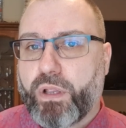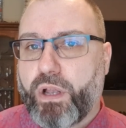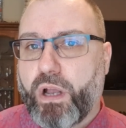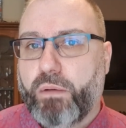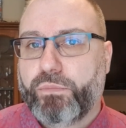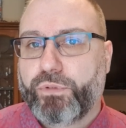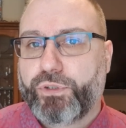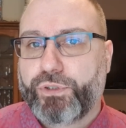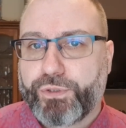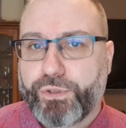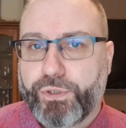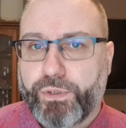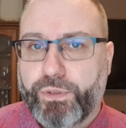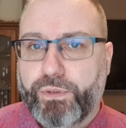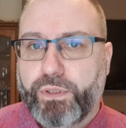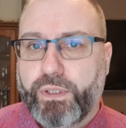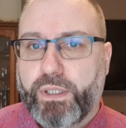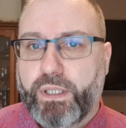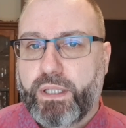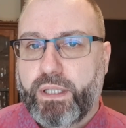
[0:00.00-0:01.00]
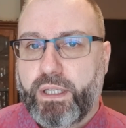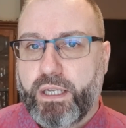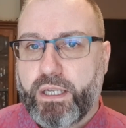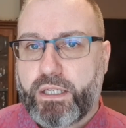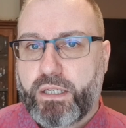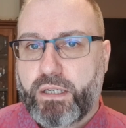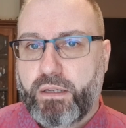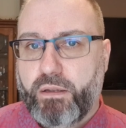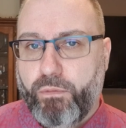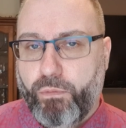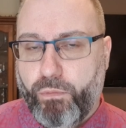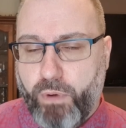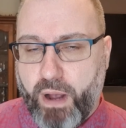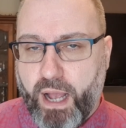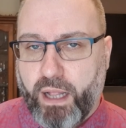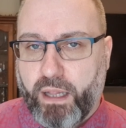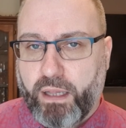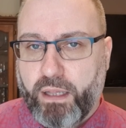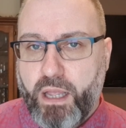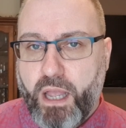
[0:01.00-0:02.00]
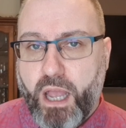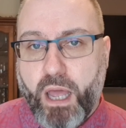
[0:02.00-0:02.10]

come through this well.